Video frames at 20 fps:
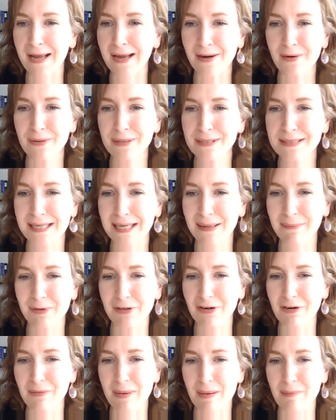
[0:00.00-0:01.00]
I always think I'm going
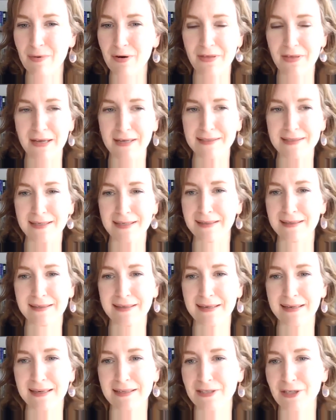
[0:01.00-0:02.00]
to remember things
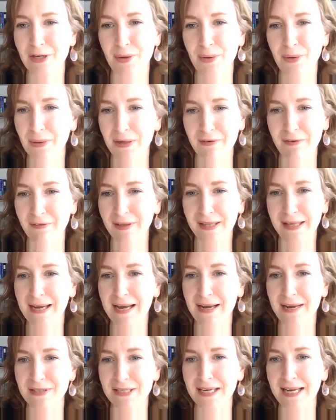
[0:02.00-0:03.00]
and I don't. I feel like I
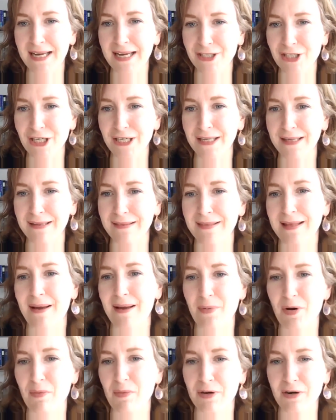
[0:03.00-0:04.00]
have to catch it in that
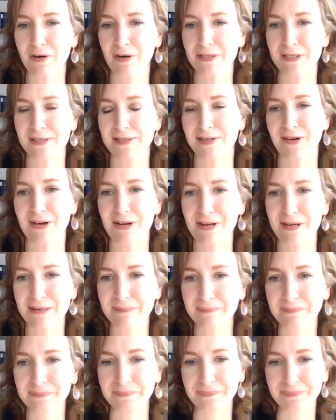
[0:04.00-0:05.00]
moment or else it's gone.